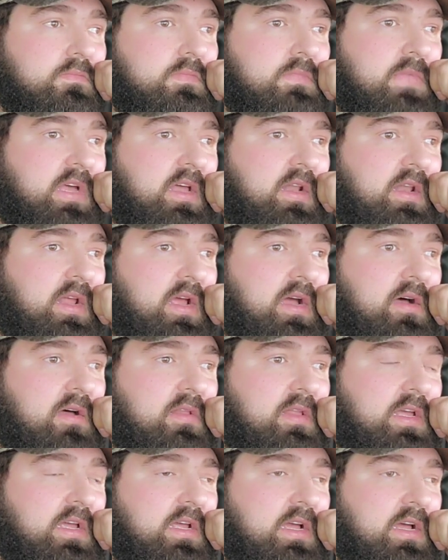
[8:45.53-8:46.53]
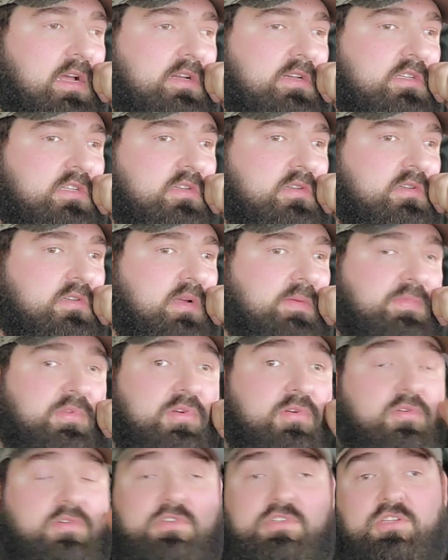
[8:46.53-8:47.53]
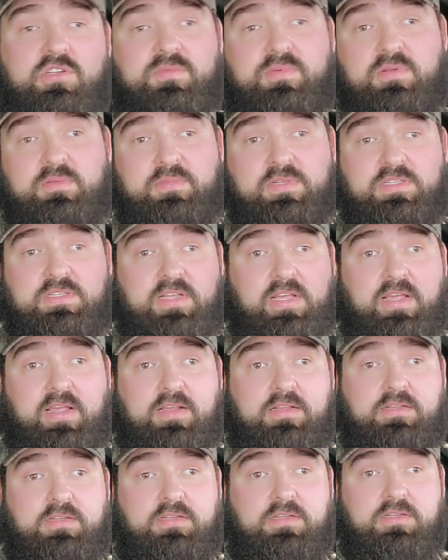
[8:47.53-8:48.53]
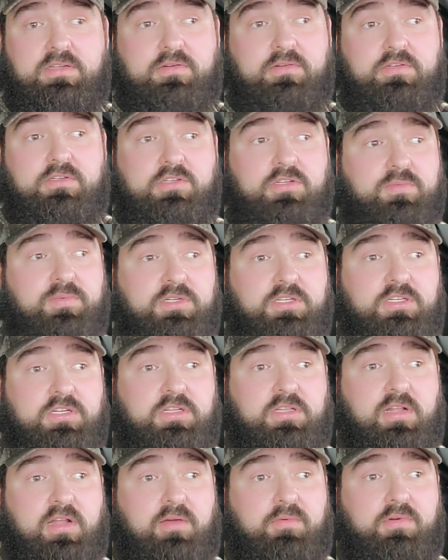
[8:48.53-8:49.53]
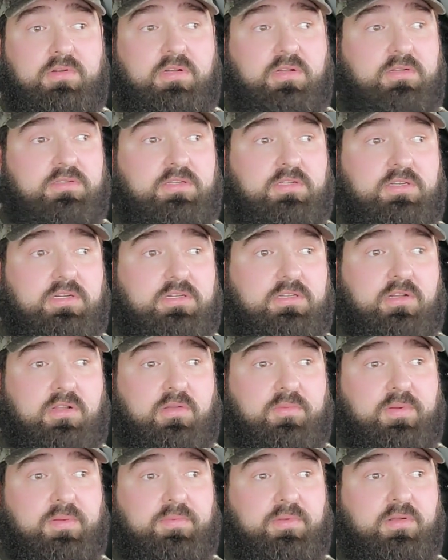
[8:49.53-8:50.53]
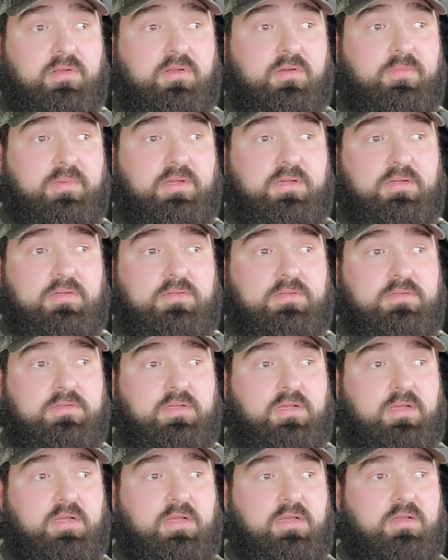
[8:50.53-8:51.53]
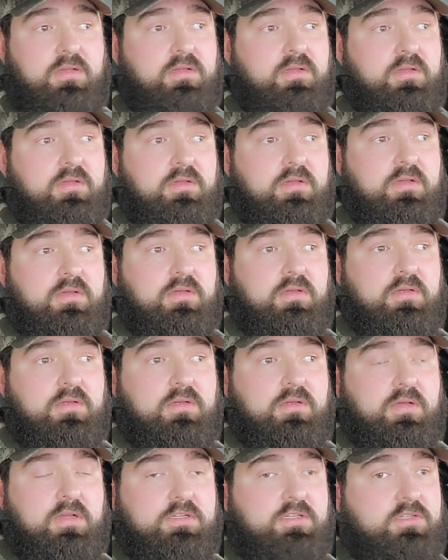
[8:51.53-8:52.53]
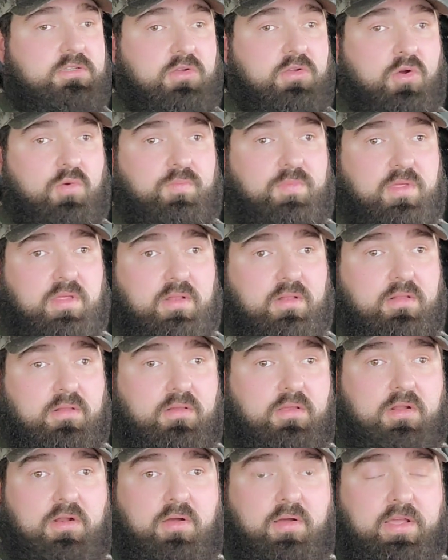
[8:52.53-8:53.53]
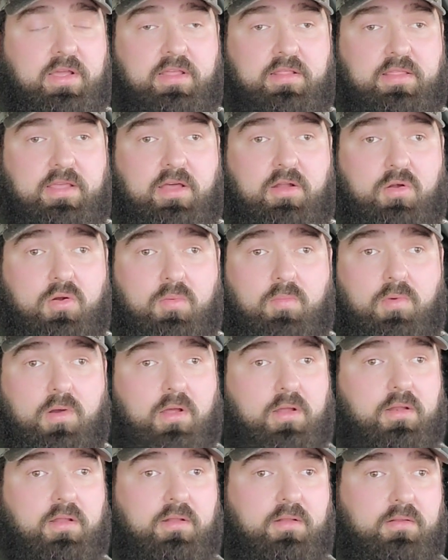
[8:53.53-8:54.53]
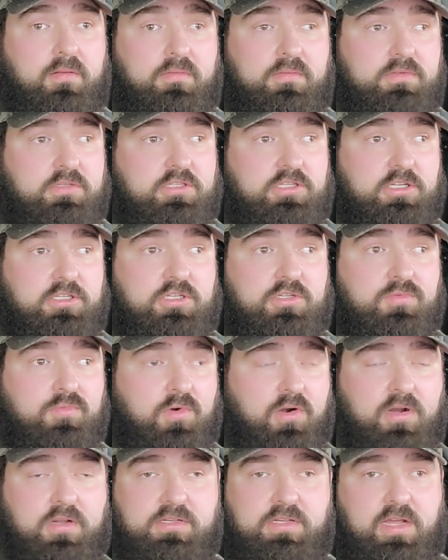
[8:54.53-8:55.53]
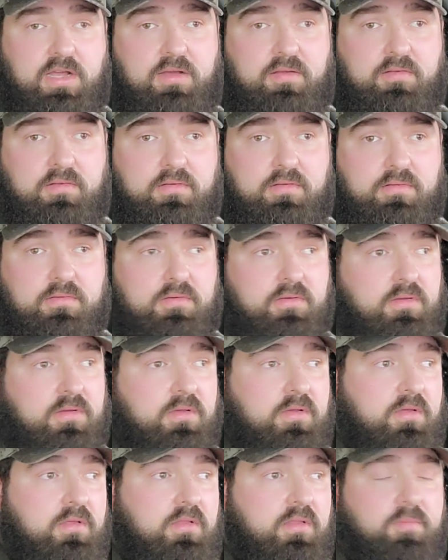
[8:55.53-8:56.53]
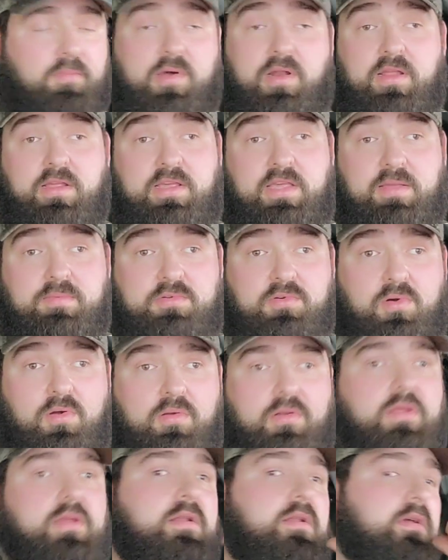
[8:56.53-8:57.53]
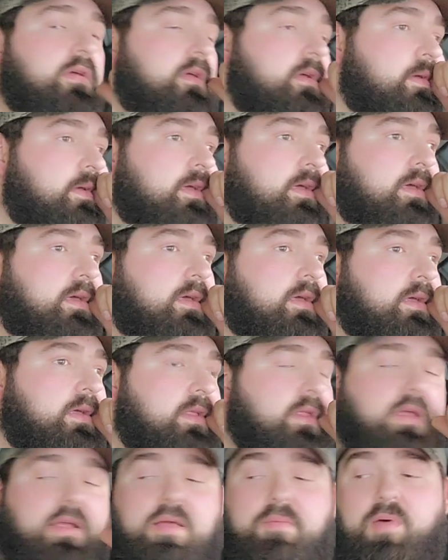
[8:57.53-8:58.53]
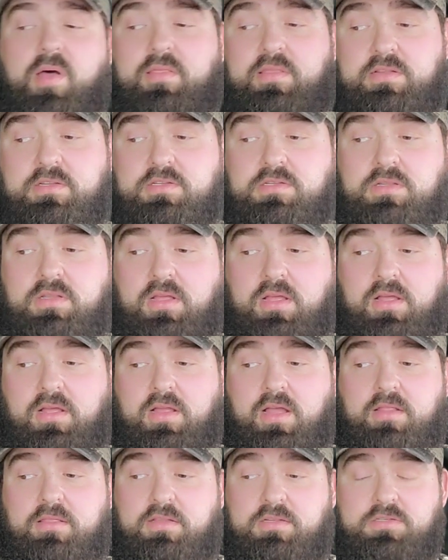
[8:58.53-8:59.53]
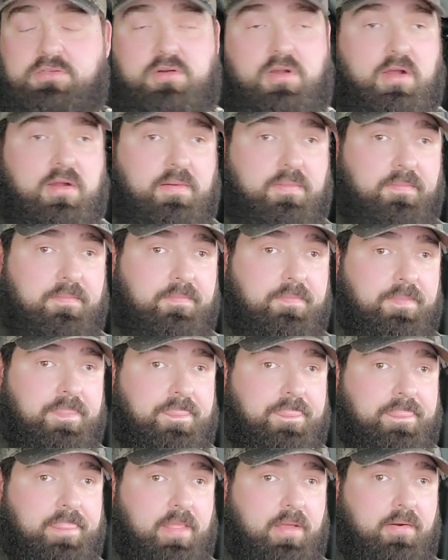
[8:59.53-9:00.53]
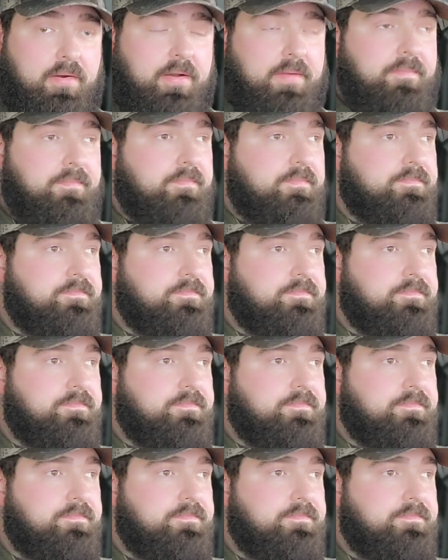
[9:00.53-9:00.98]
now, like, I just am doing stupid mistakes and doing stupid shit that I wouldn't suggest other people to do, because I just hope that, you know, I hit that home run and shit just works out and the money keeps rolling in. Like, I bought this, got this truck, all right?